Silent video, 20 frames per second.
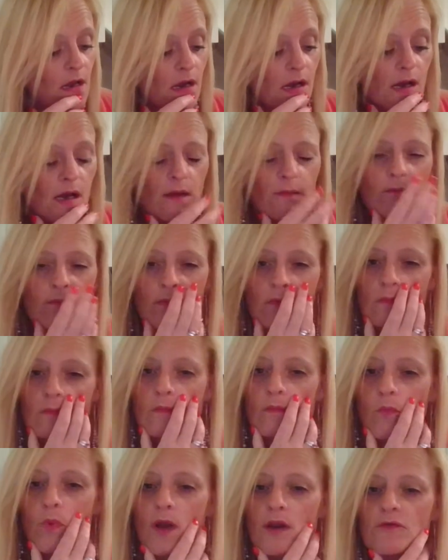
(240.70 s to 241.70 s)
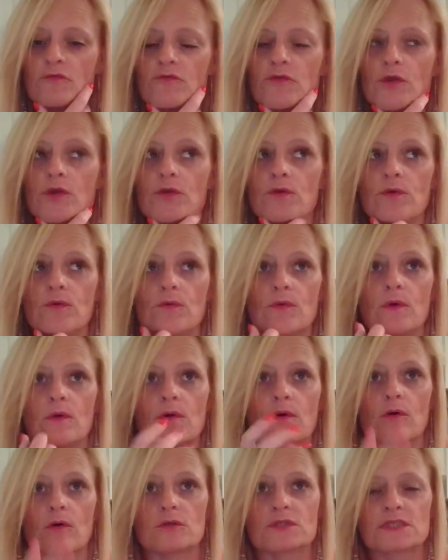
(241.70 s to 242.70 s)
One of you
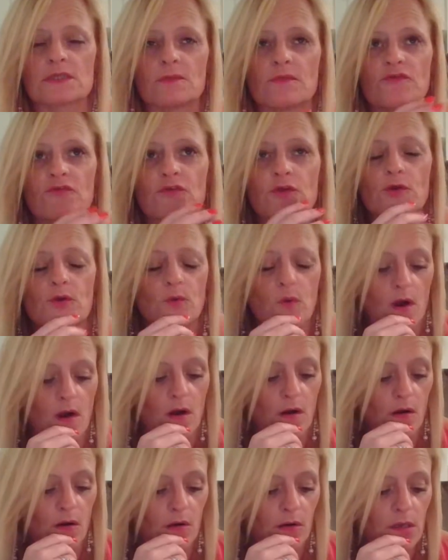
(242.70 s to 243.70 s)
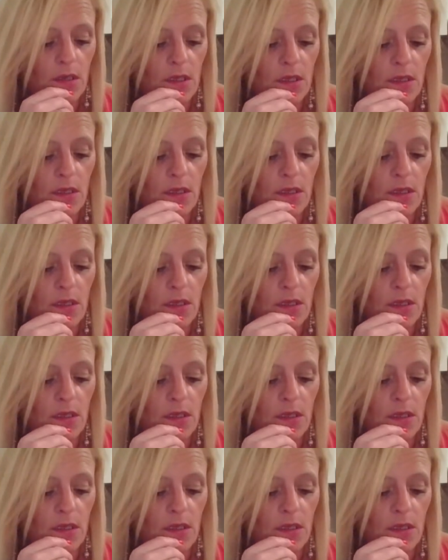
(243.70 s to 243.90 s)
or some of you are